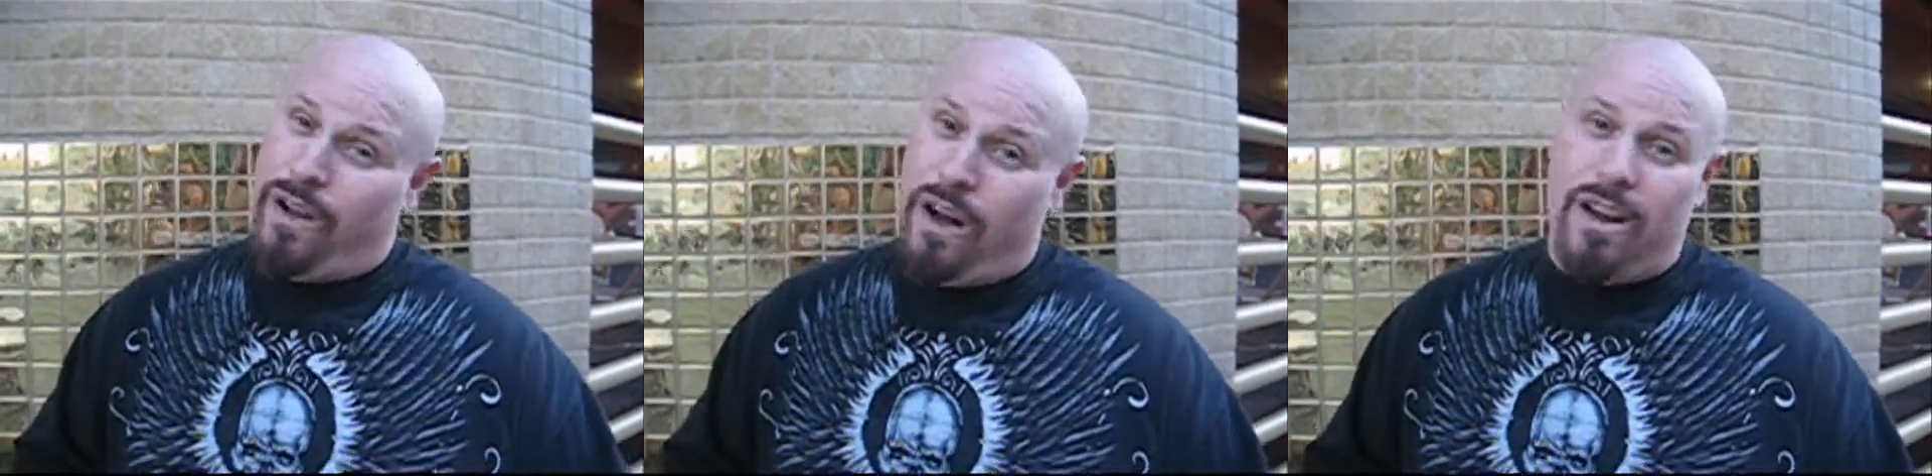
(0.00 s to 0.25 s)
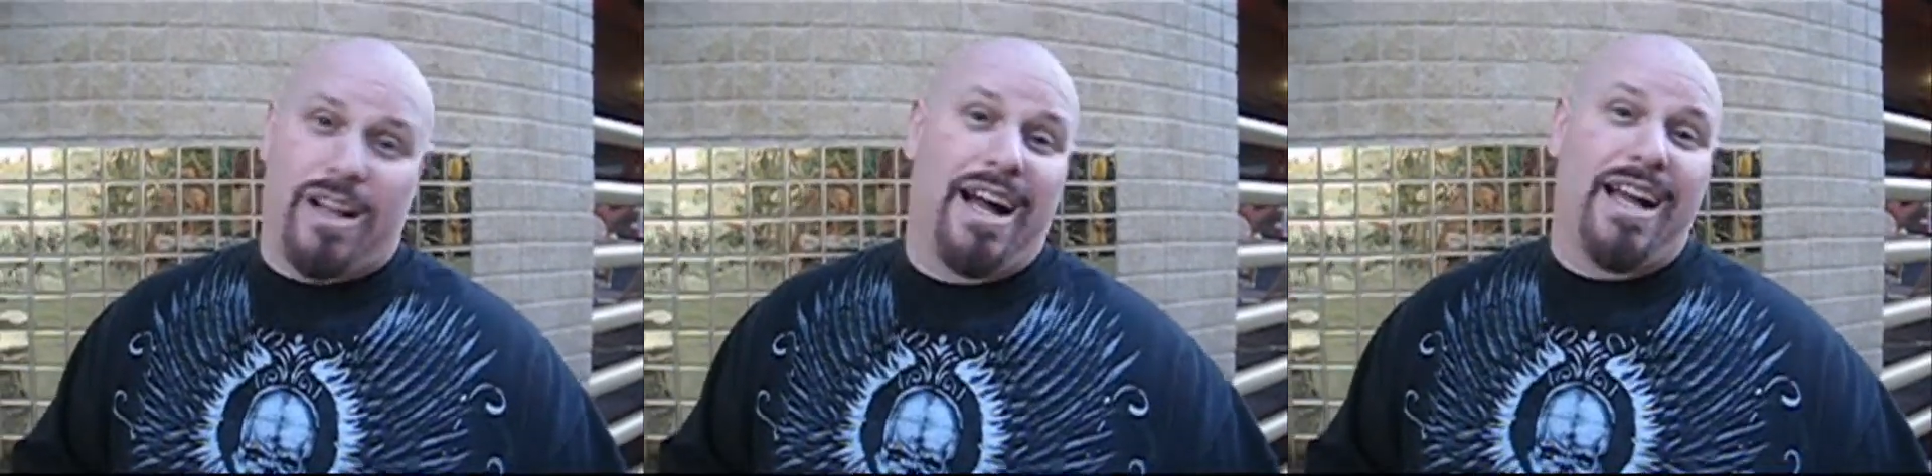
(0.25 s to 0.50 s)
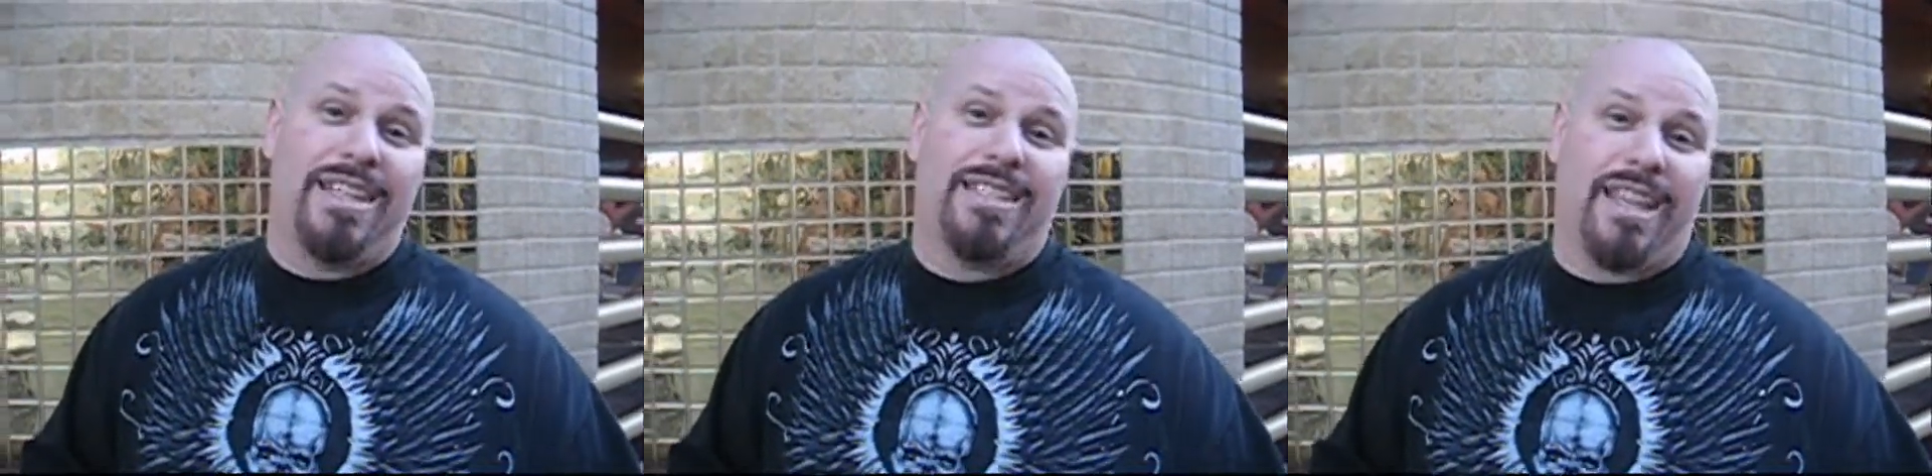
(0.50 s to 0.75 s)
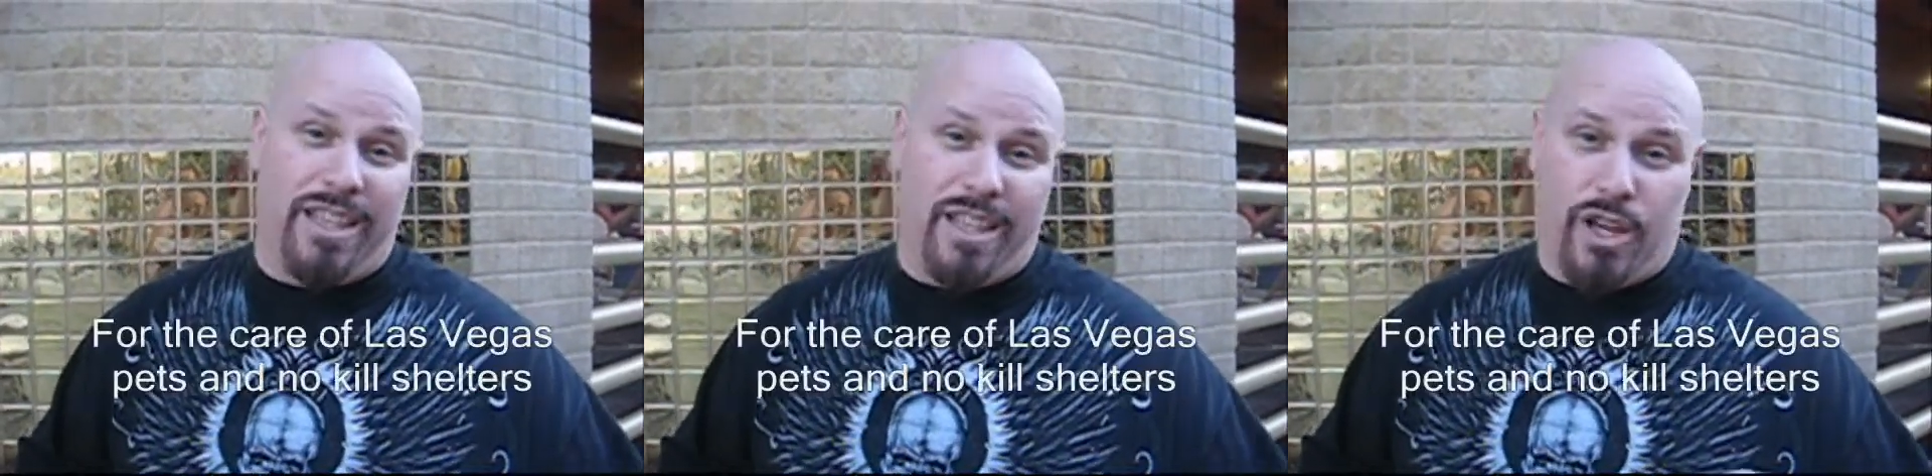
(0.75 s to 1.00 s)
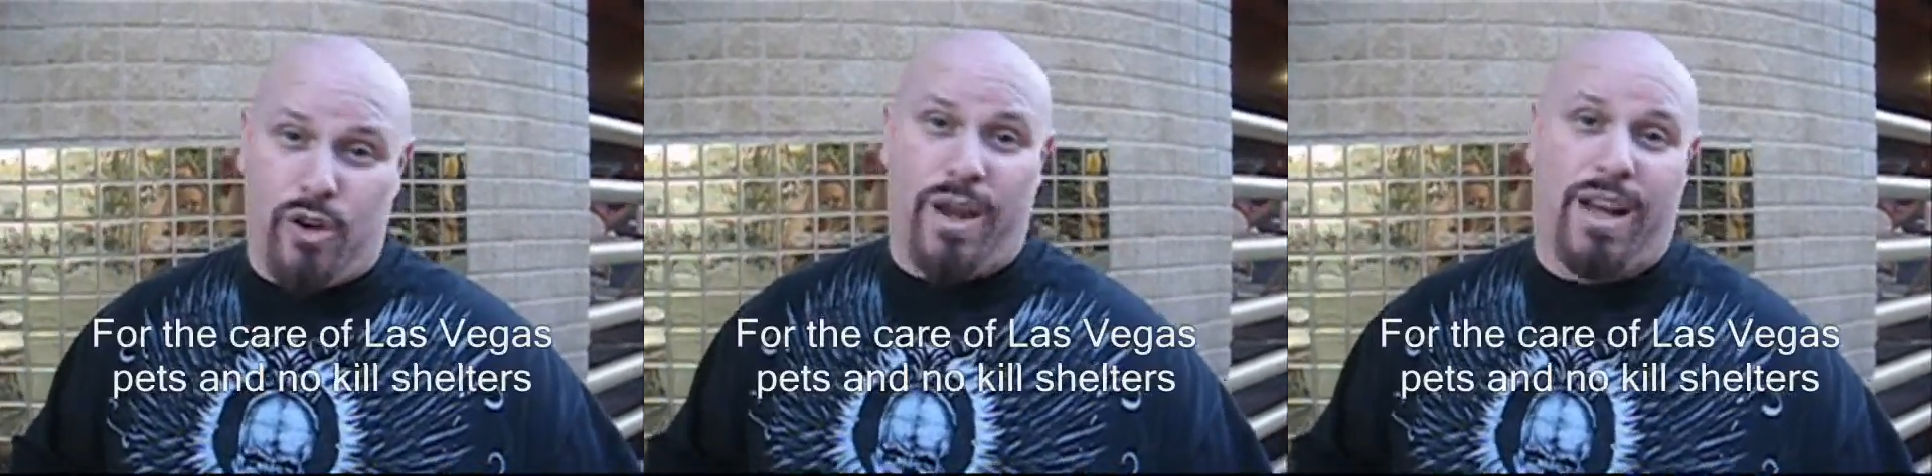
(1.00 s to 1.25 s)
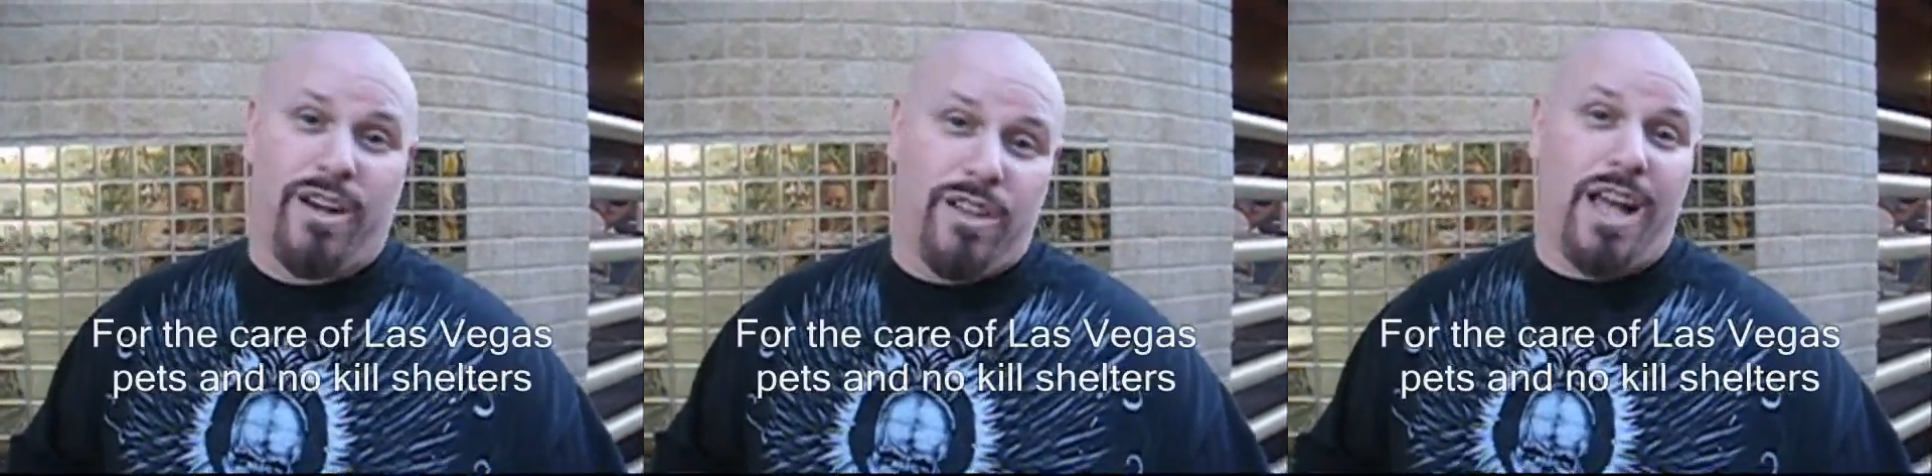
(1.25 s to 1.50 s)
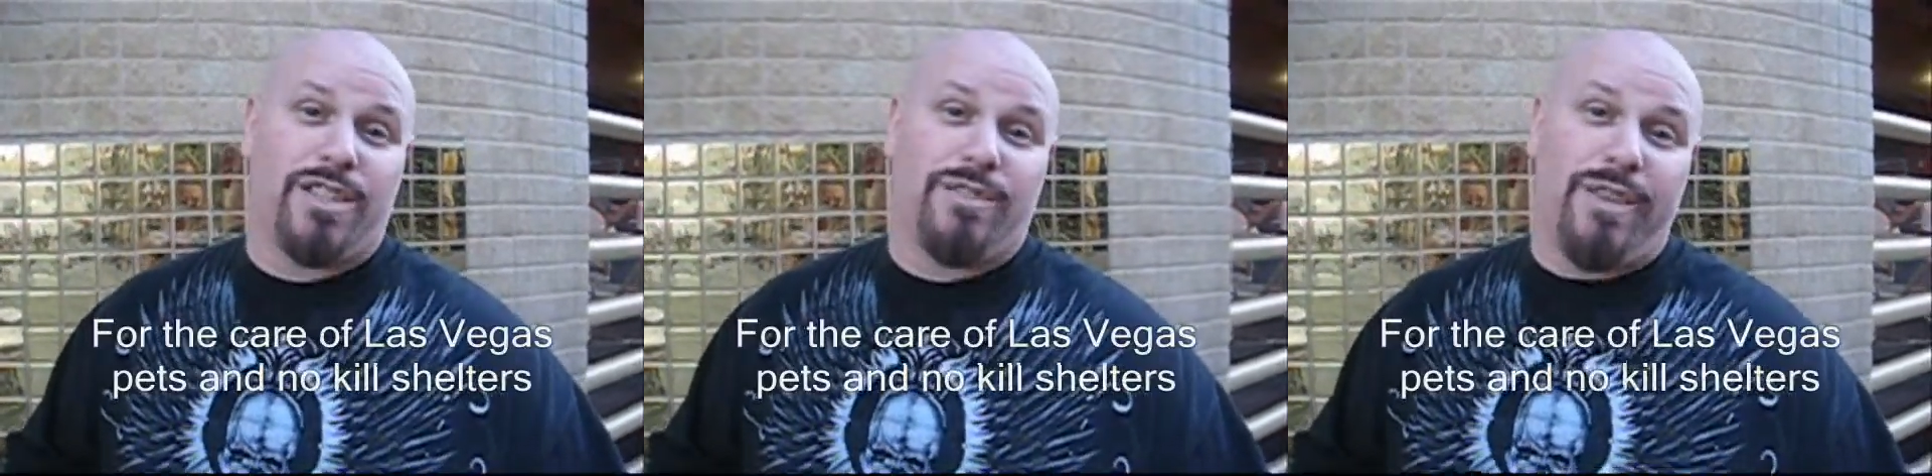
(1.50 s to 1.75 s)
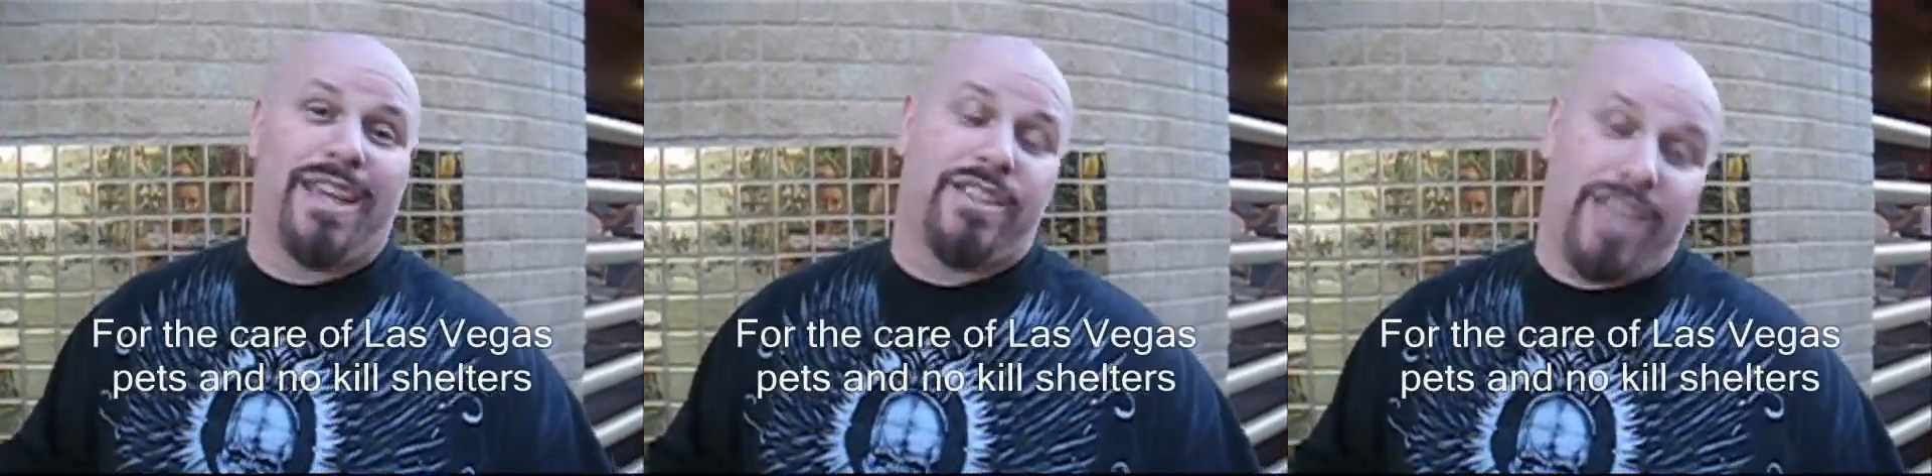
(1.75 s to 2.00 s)
all kinds, in the greater Las
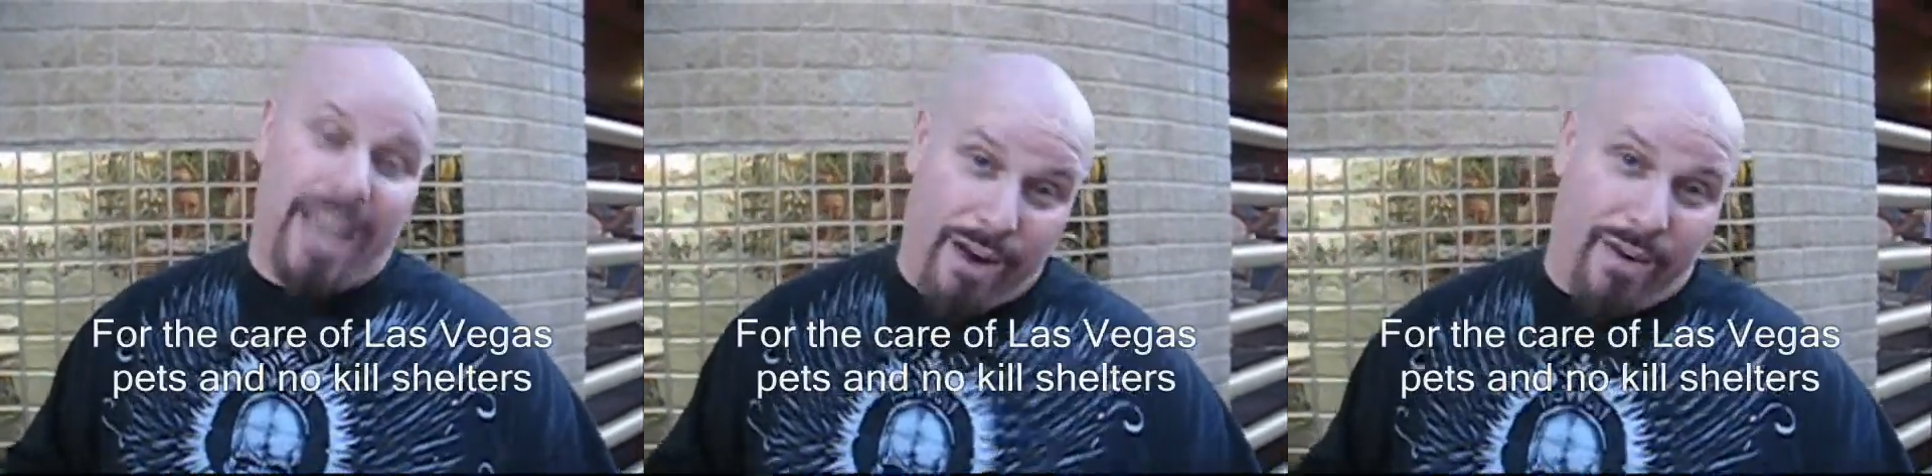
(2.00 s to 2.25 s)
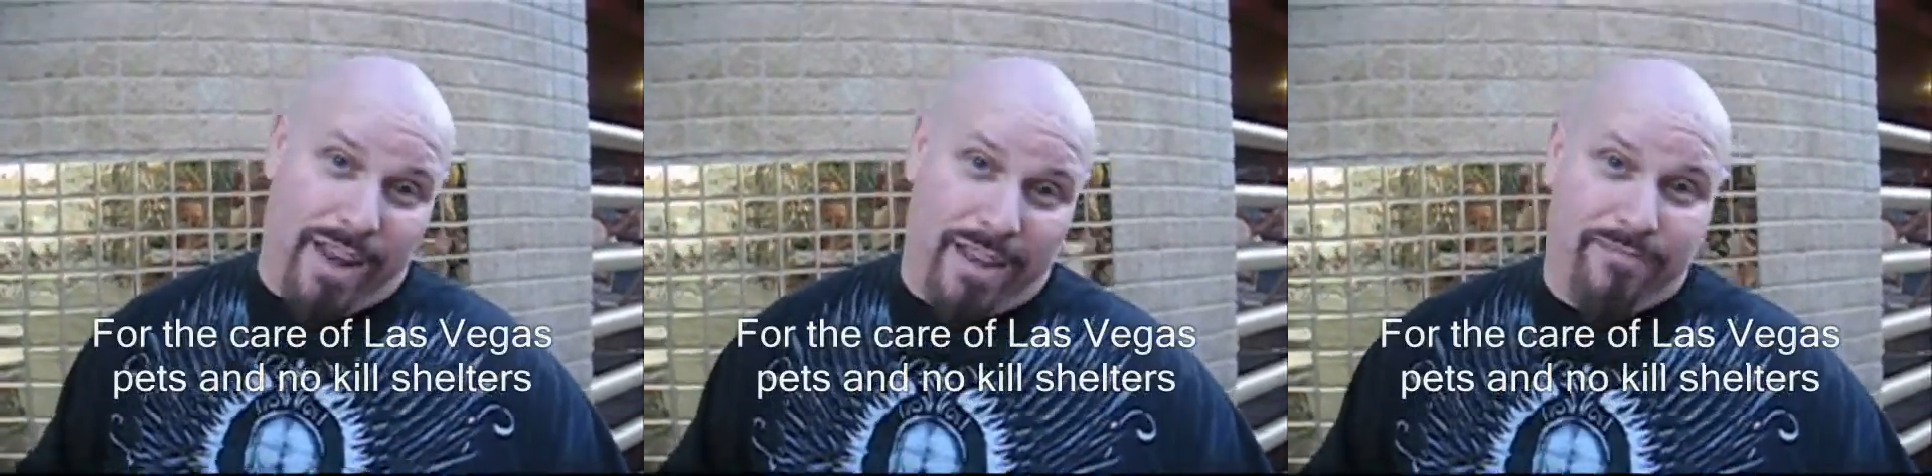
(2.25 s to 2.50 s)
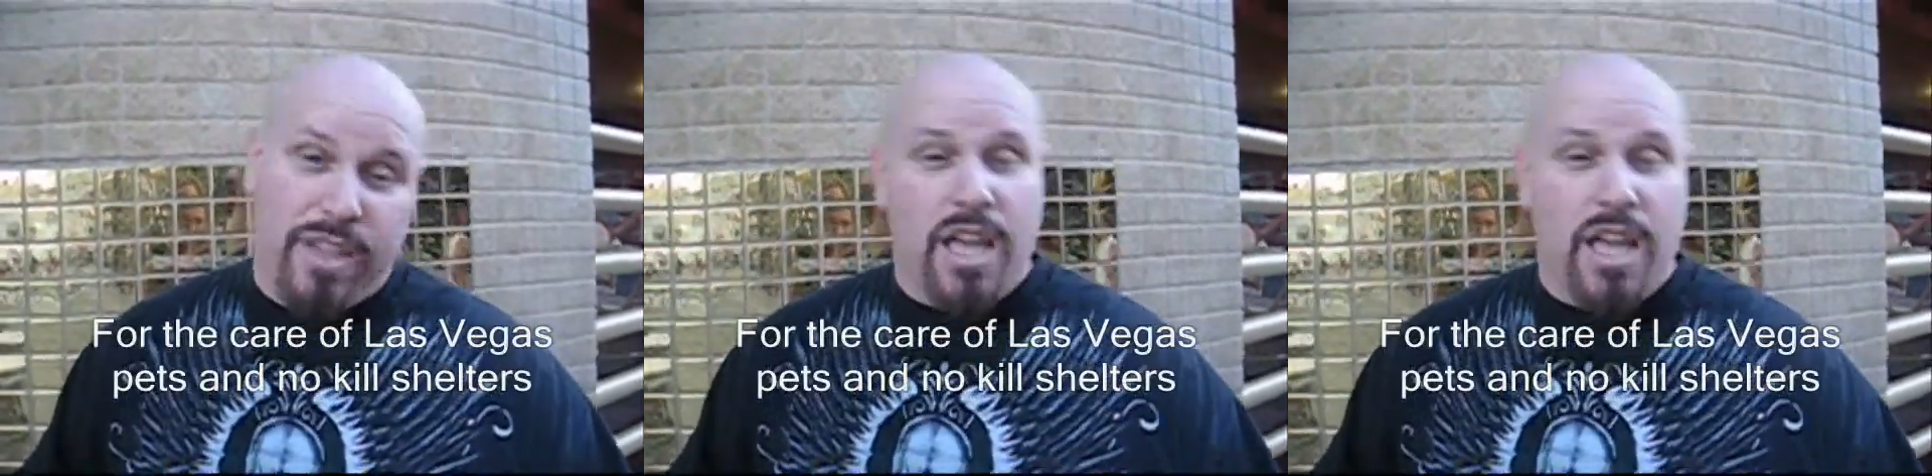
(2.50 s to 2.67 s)
Vegas area.